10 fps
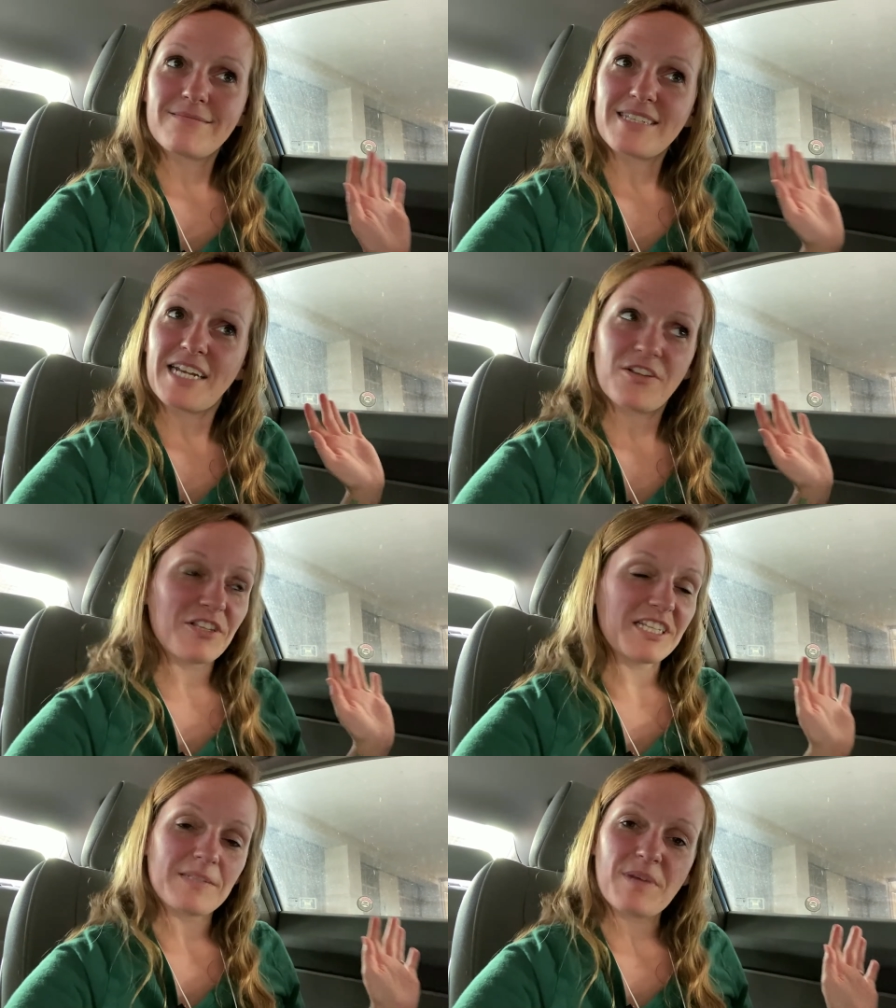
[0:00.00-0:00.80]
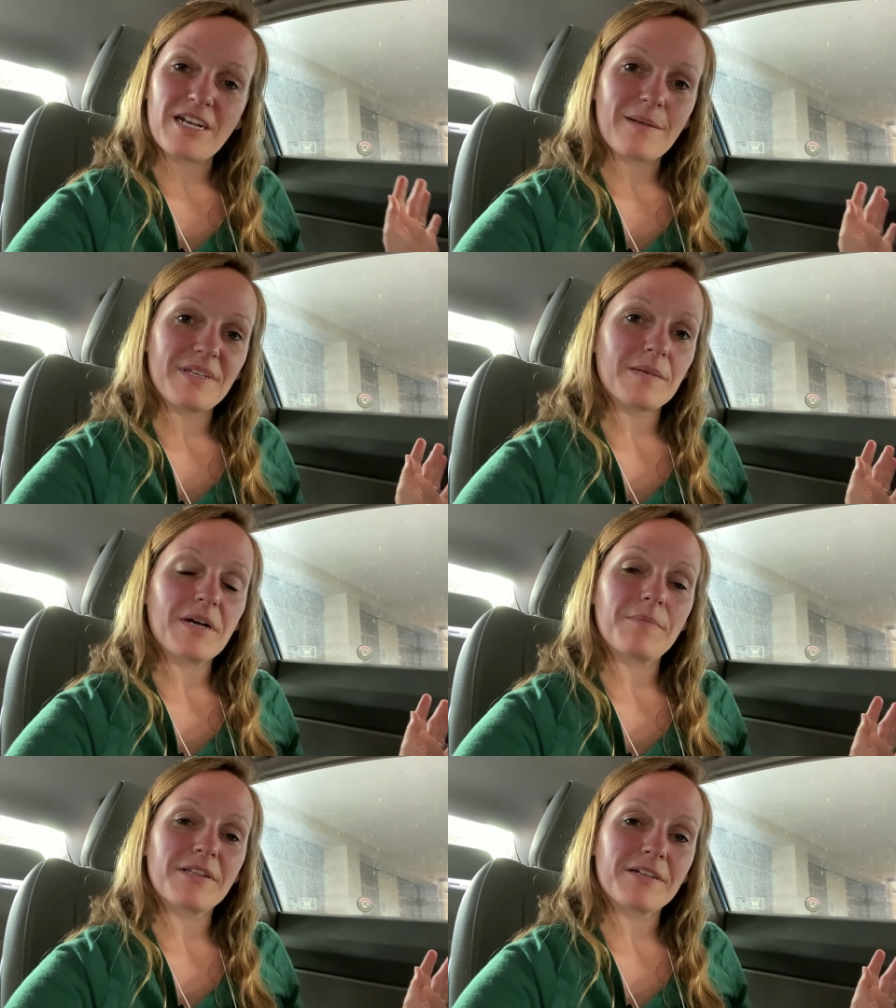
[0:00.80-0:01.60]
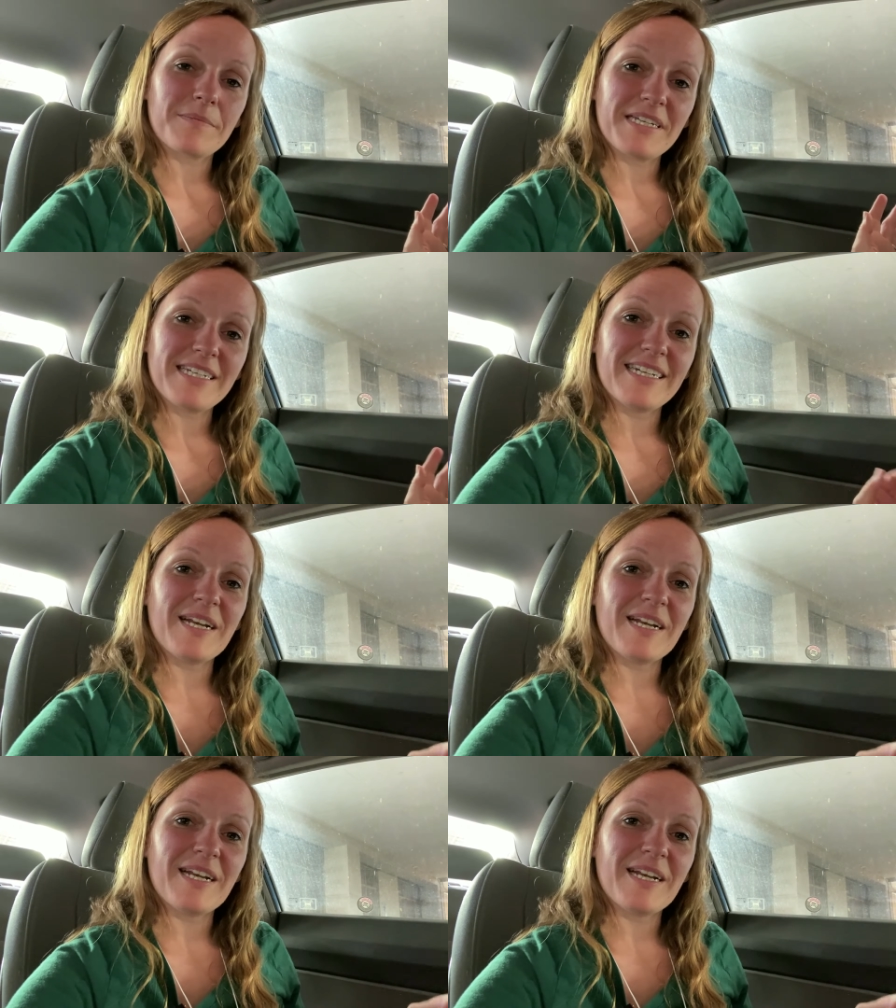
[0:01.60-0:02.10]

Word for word: I know that this might not be the popular opinion,